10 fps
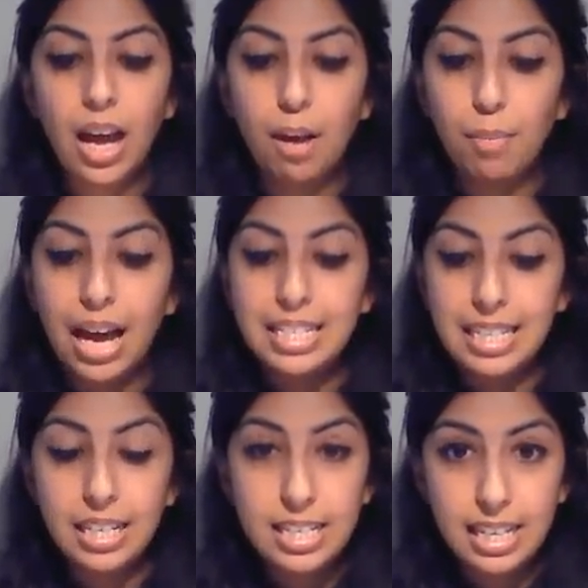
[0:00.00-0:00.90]
um,
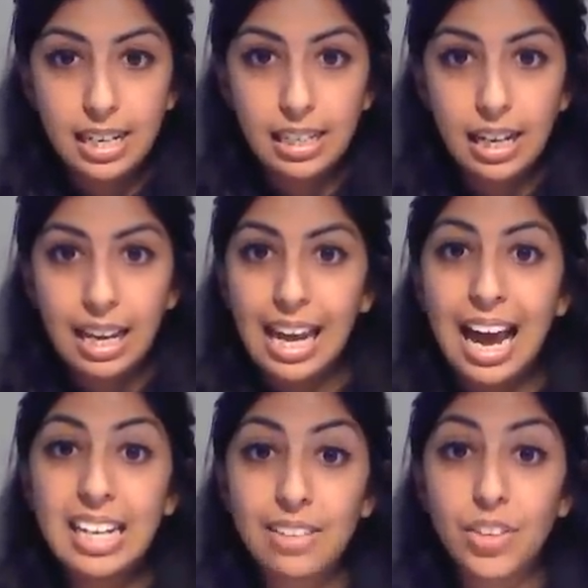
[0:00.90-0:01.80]
adenosine,
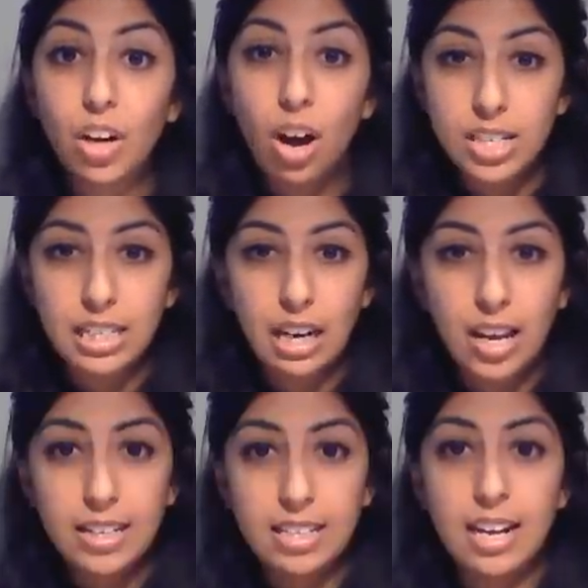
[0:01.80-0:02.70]
and even cardiac
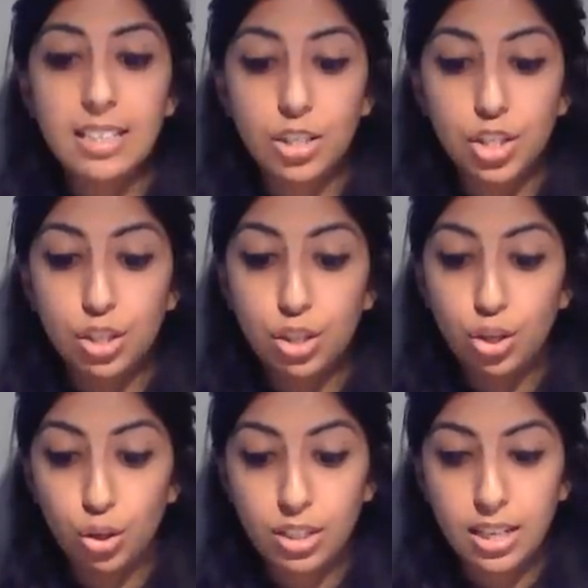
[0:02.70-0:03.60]
glycosides such as
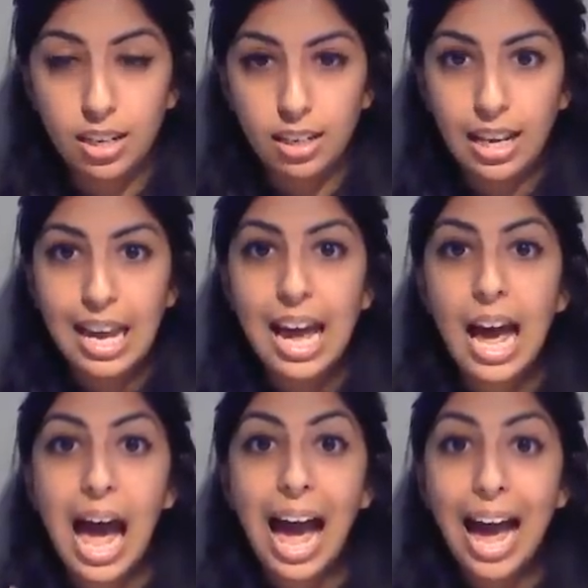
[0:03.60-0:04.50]
digoxin.
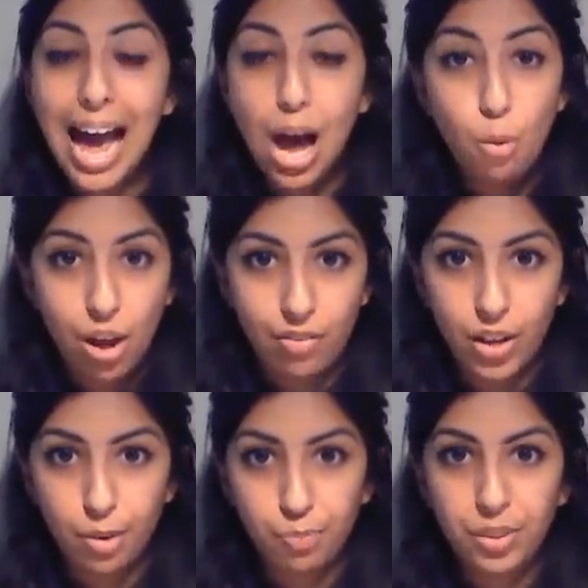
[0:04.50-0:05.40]

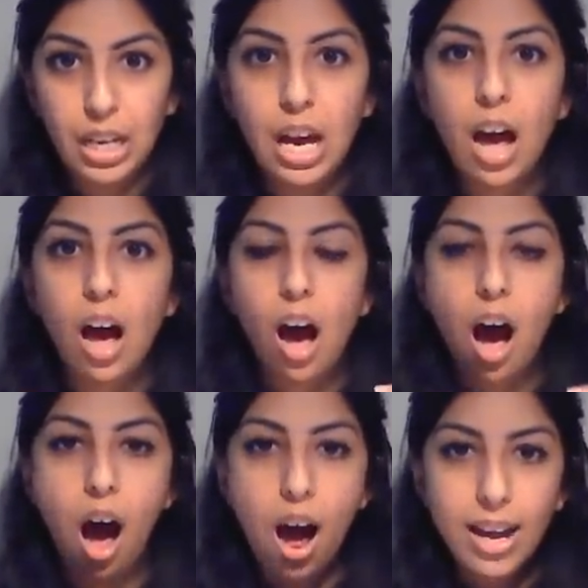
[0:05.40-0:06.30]
However,
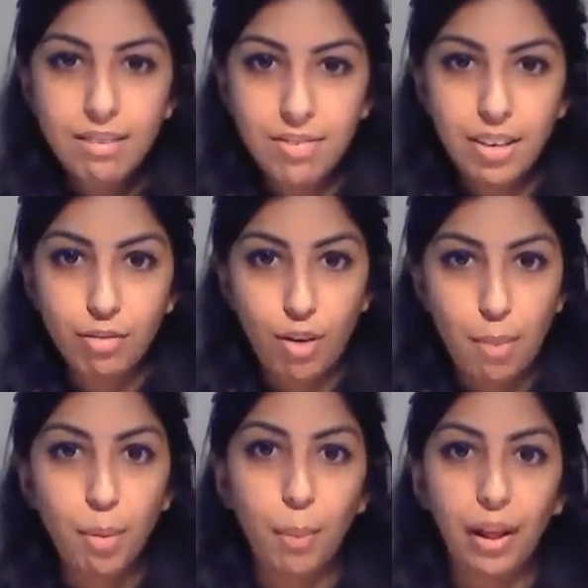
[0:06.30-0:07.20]
IV
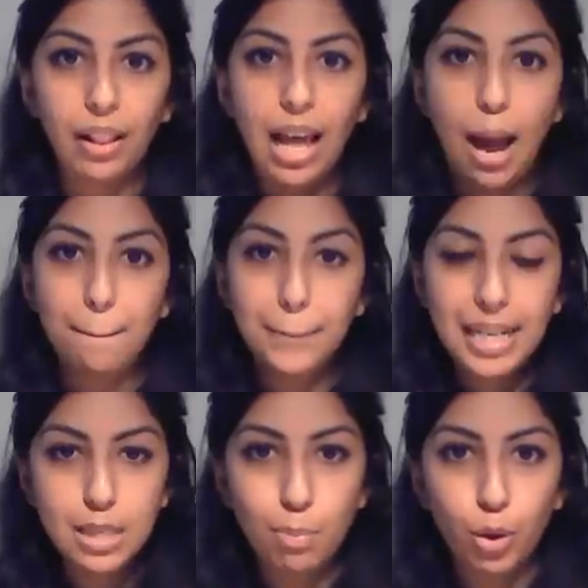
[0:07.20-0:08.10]
verapamil and
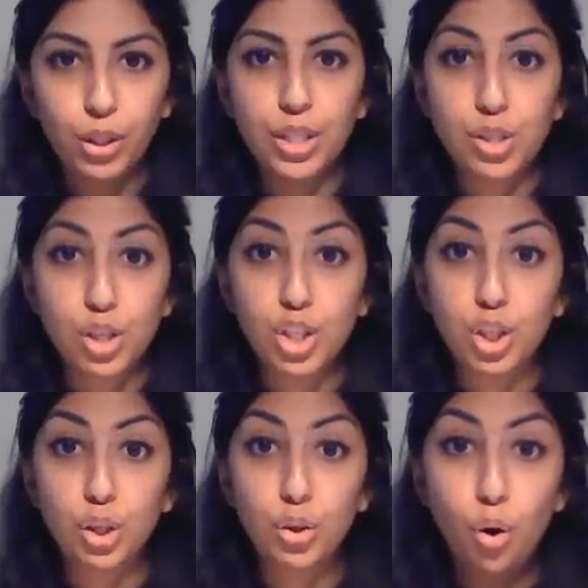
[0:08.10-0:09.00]
beta blockers
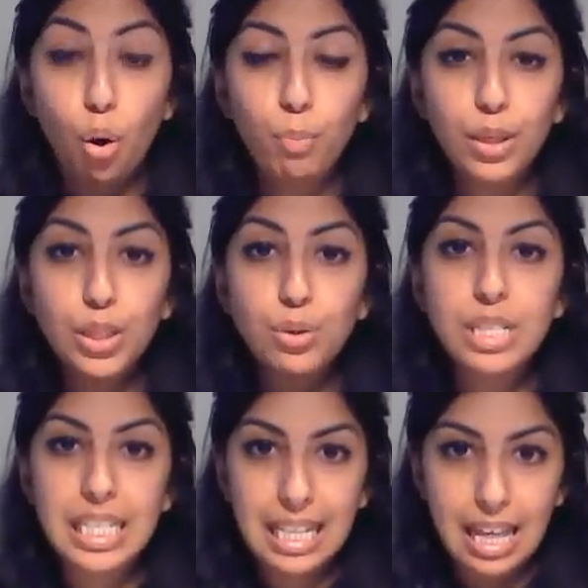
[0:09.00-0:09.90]
should not be
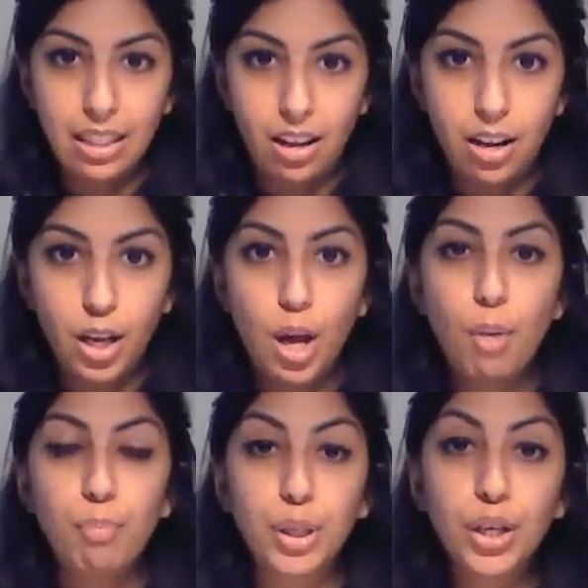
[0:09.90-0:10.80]
used together
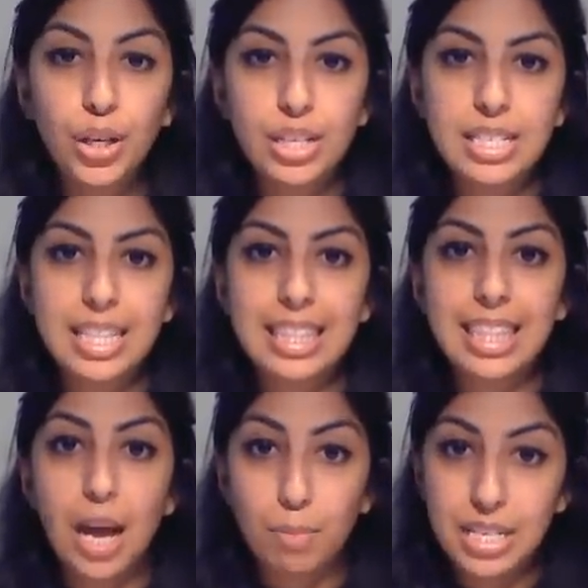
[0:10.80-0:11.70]
because
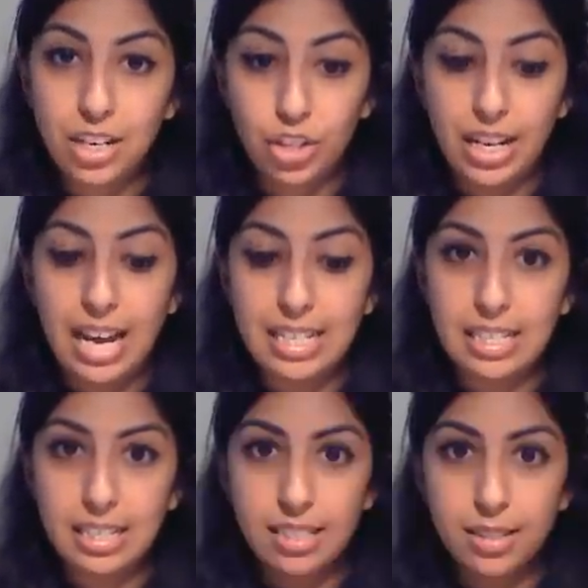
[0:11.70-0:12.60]
they are potentially
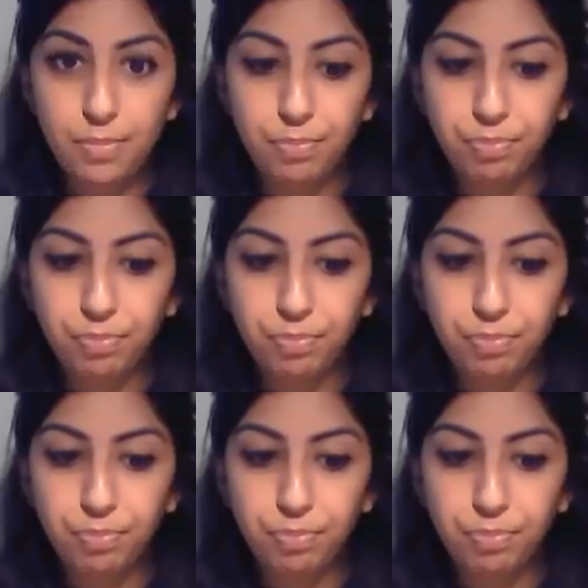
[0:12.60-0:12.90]
hazardous.